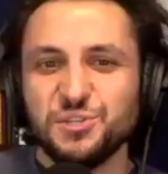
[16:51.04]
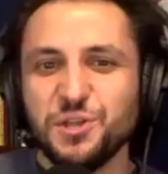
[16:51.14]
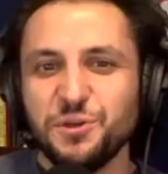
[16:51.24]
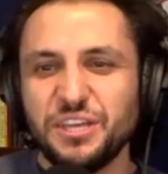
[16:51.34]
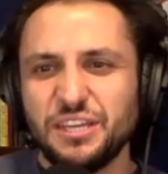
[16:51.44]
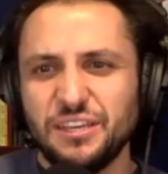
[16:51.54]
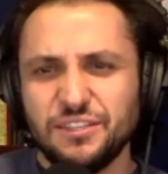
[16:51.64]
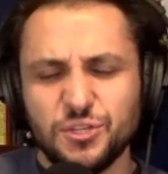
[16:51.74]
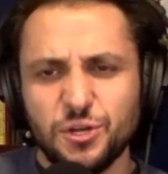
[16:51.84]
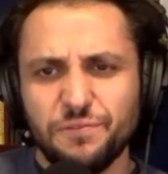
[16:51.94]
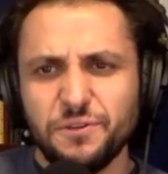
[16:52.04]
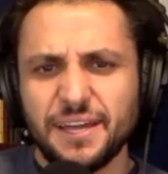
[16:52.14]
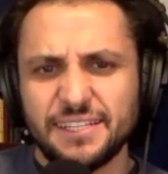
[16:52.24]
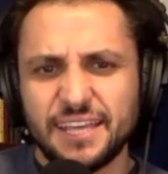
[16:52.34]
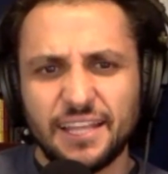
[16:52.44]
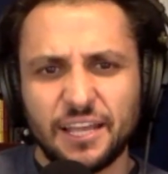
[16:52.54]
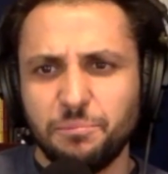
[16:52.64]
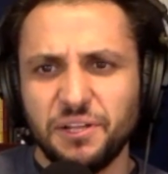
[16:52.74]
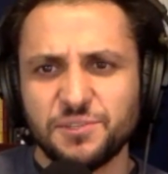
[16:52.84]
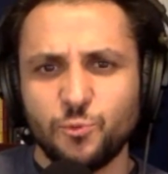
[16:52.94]
you know if you guys get like a
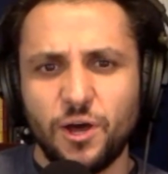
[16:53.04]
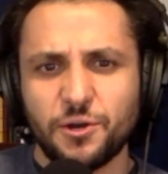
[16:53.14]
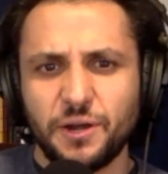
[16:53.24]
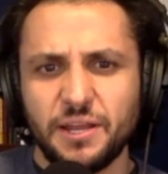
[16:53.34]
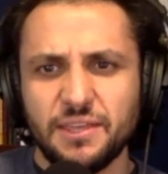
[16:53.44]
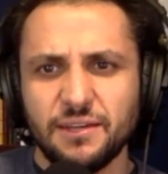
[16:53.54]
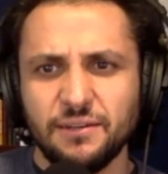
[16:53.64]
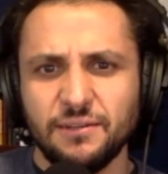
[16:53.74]
plus one or anything?